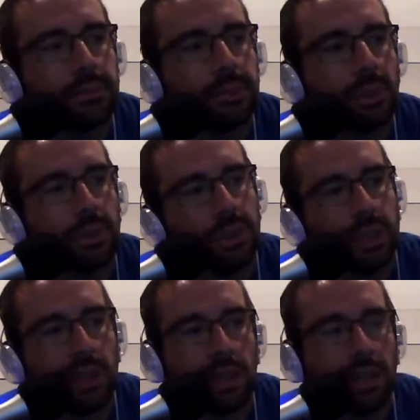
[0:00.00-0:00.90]
So in the
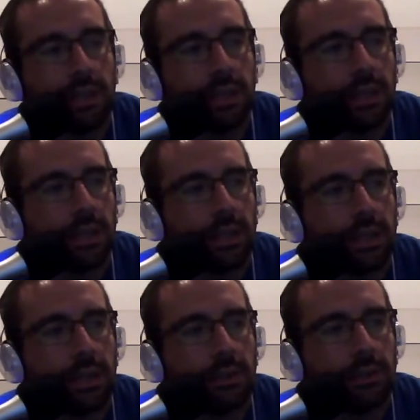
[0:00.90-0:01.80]

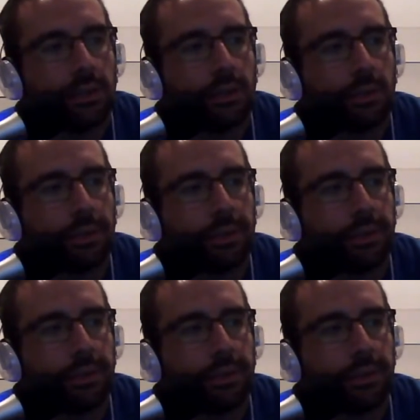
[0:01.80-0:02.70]
9K, I'll go
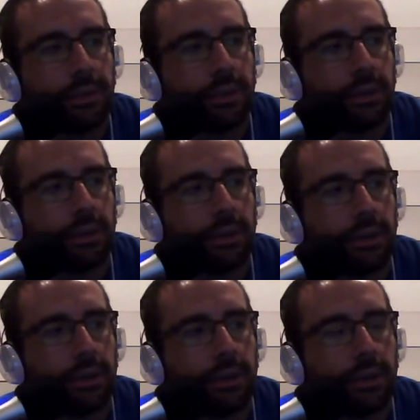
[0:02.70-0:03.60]
with
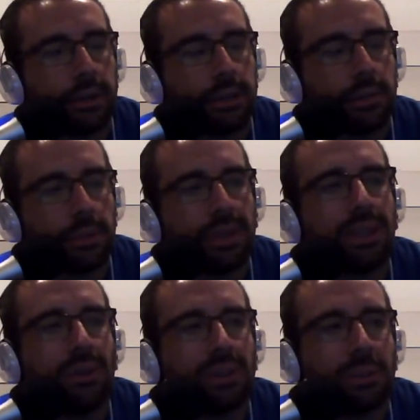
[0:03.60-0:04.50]
Leishman.
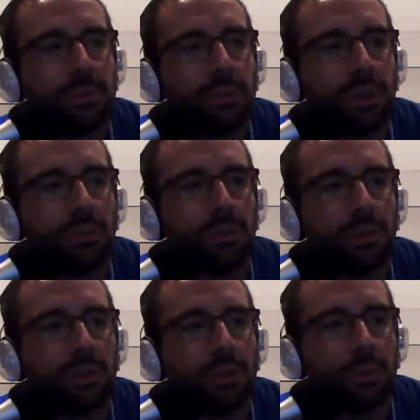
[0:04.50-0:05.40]
He always seems to be
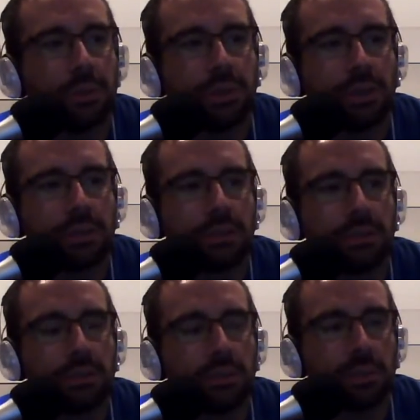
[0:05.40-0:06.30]
over-owned and
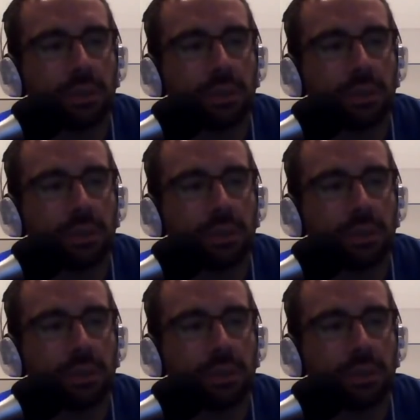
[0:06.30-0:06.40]
starts really